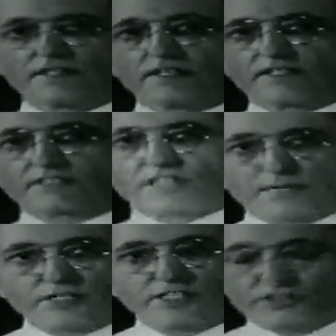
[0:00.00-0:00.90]

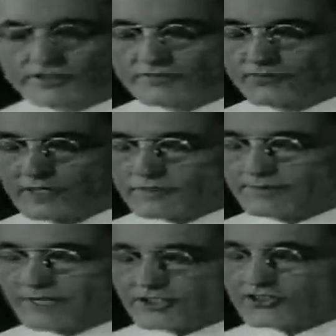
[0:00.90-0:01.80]
Examination of women
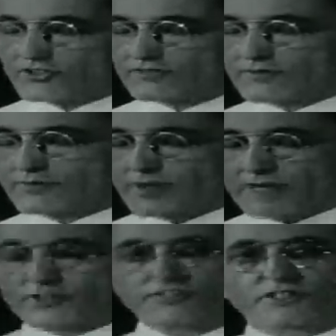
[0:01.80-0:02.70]
patients for
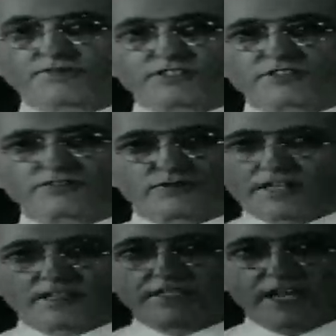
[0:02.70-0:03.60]
primary syphilis is
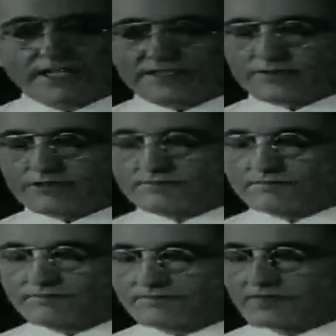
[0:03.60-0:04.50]
rarely adequate.
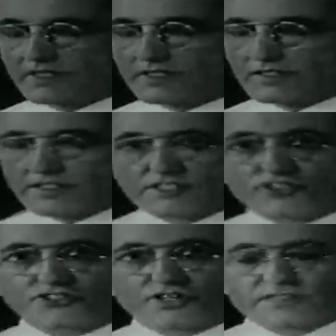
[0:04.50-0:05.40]

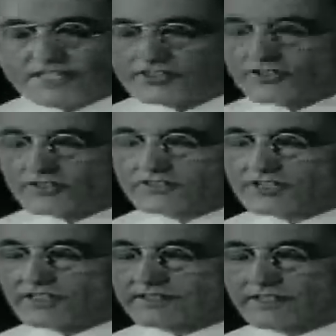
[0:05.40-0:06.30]
Lesions on the external
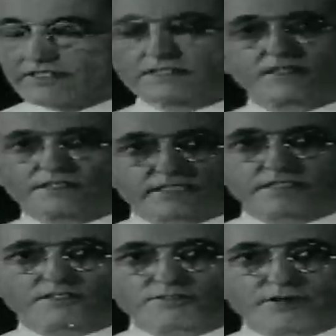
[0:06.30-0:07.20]
genitalia are
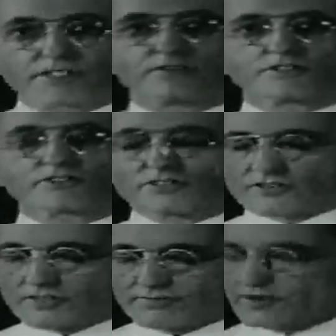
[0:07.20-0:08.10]
inconspicuous and
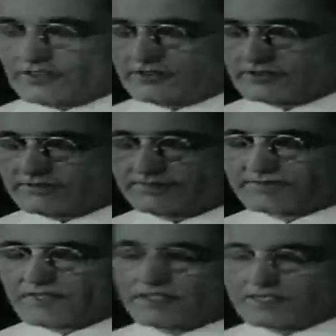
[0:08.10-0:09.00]
symptomless.
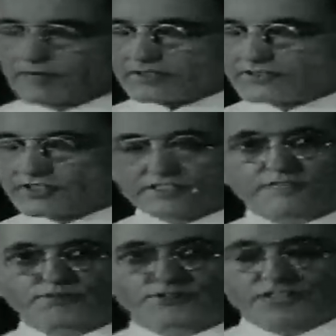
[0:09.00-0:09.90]
About
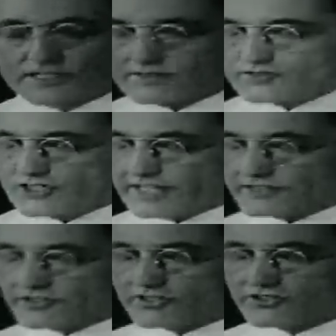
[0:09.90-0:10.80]
60% of
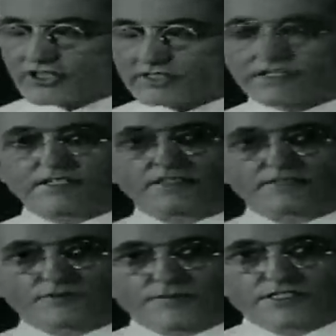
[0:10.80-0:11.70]
chancres of the genitalia in women